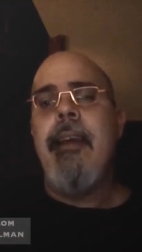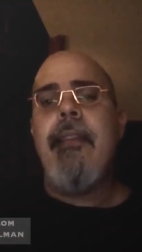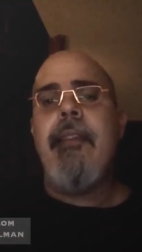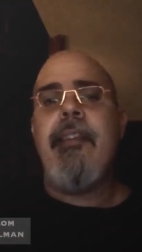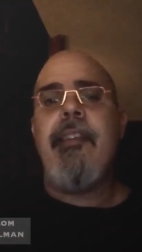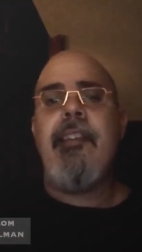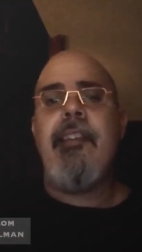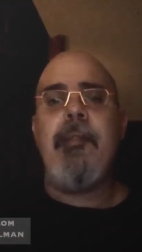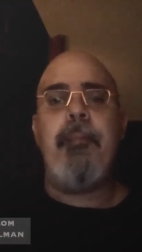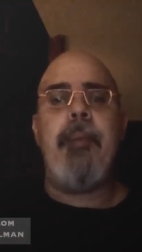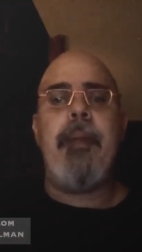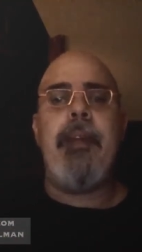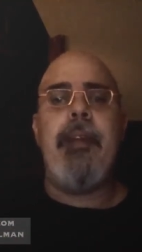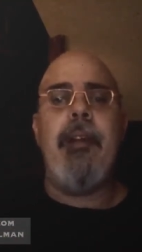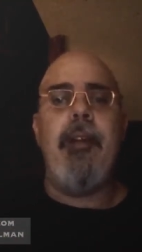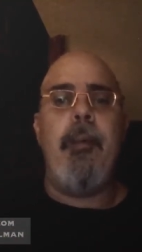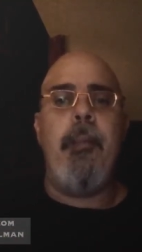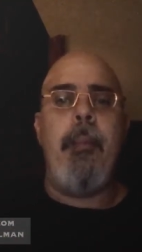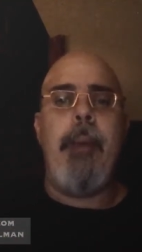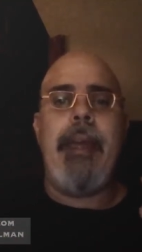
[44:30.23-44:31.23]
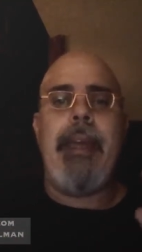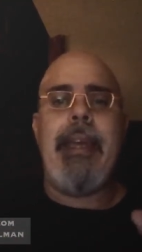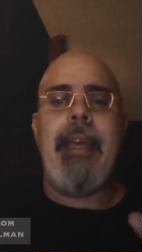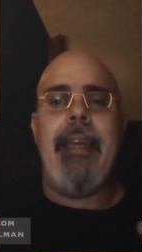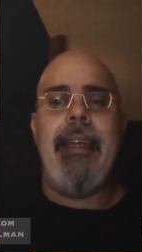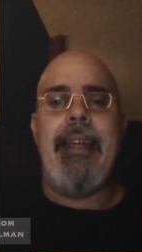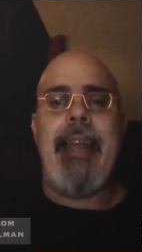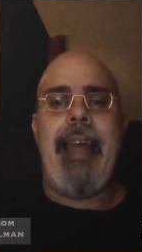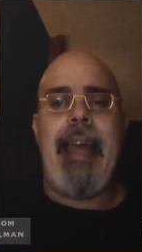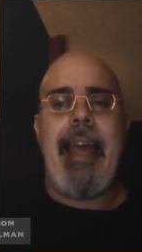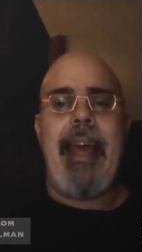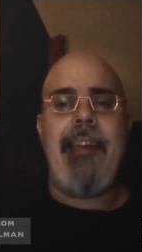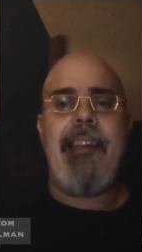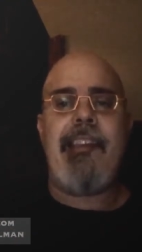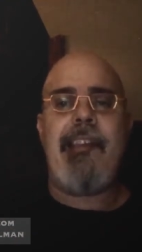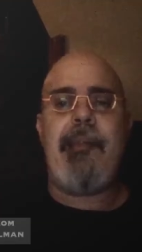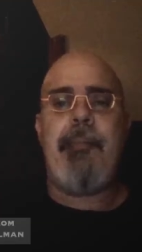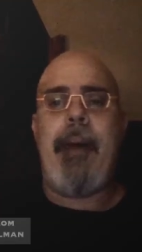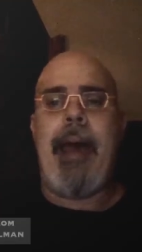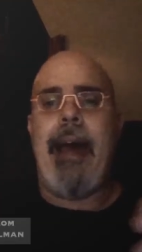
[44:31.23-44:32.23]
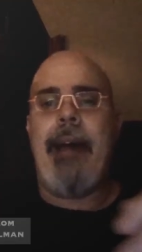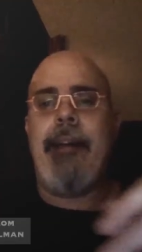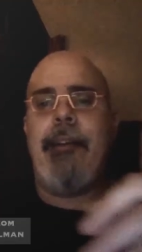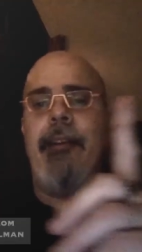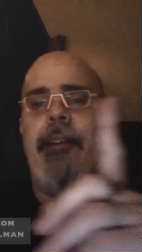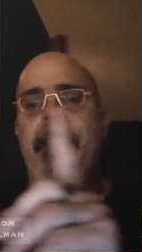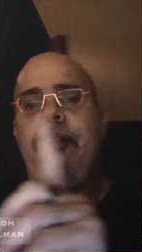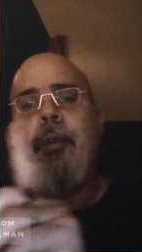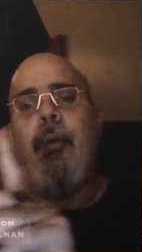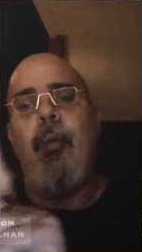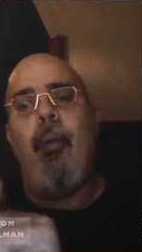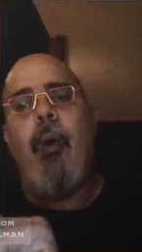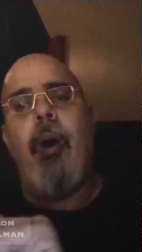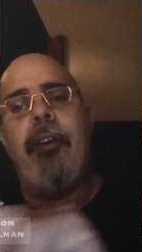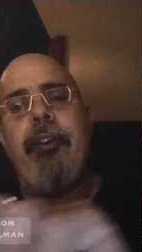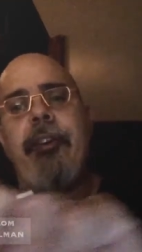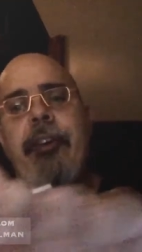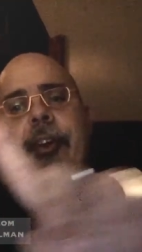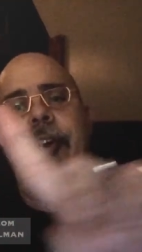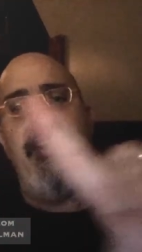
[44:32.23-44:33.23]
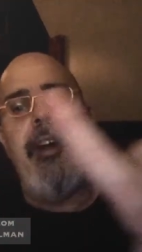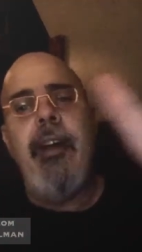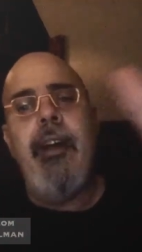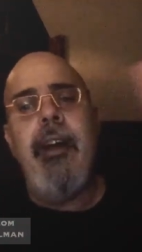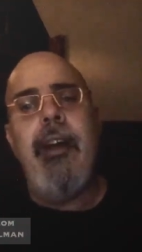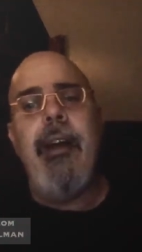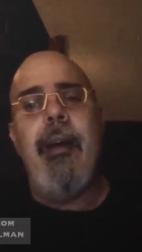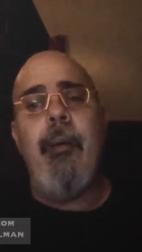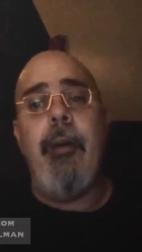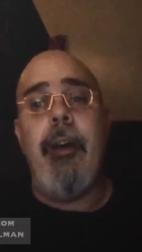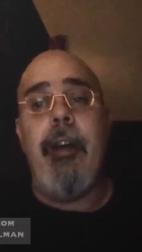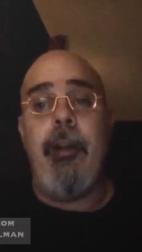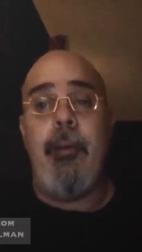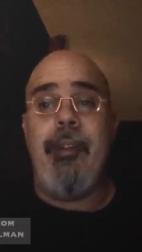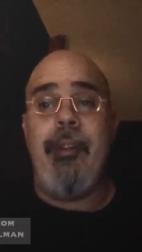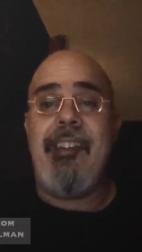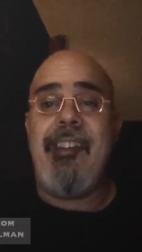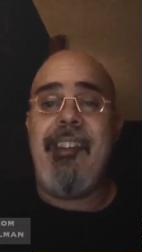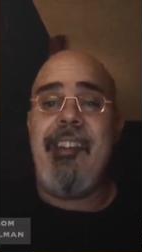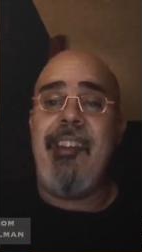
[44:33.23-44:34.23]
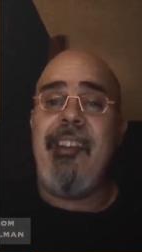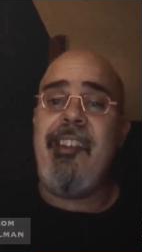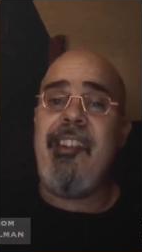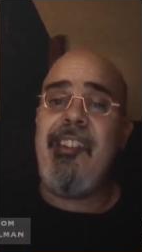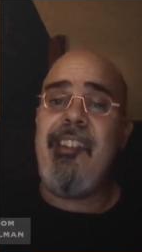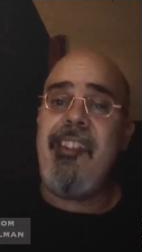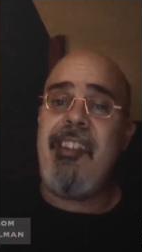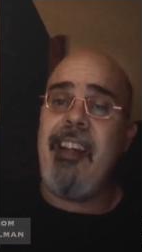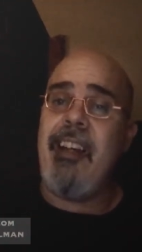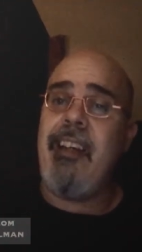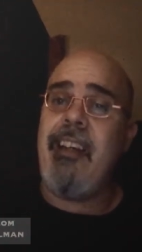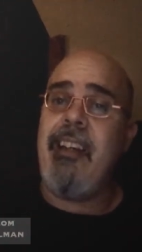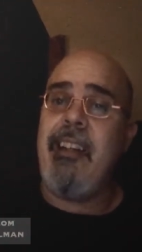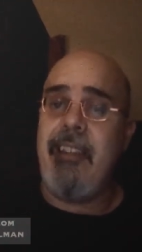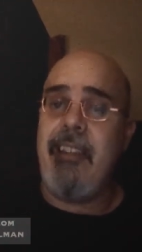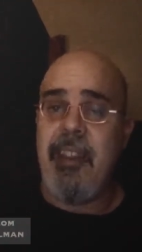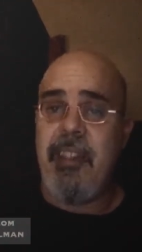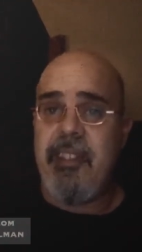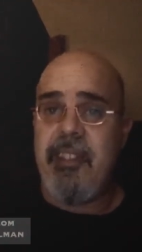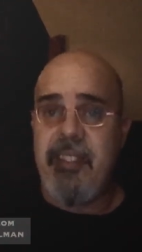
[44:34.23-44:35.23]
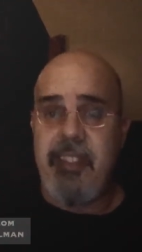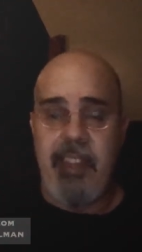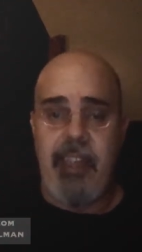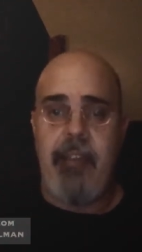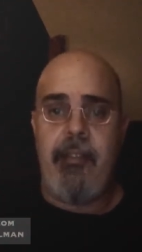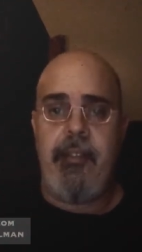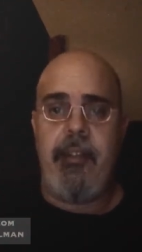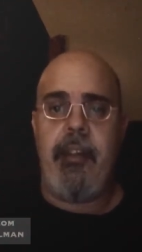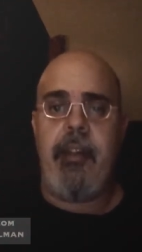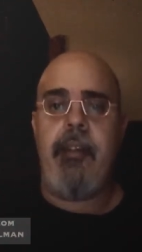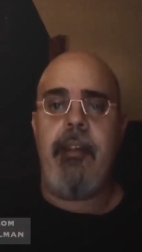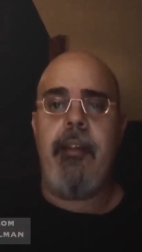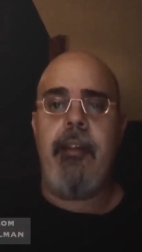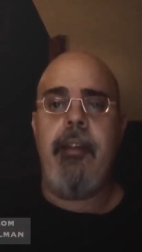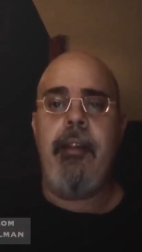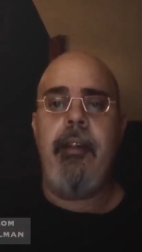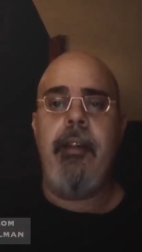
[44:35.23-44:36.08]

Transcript: the spear making an S pattern in the water where it was still stuck in the thick of it.